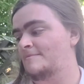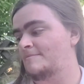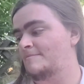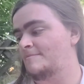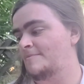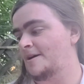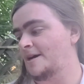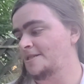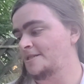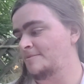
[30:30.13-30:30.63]

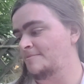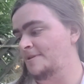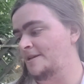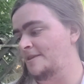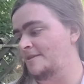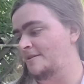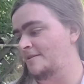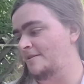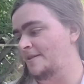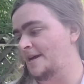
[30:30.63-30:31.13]
possibly
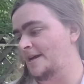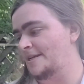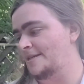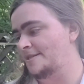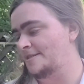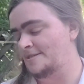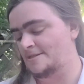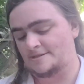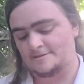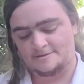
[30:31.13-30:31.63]
the
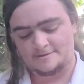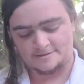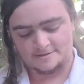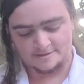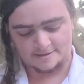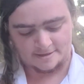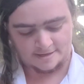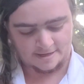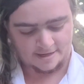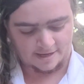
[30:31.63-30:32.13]
last
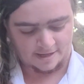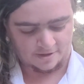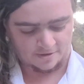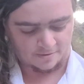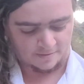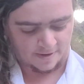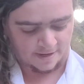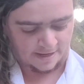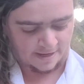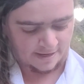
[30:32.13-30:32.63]

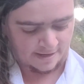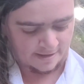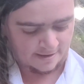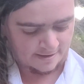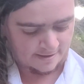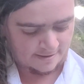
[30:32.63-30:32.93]
colorway.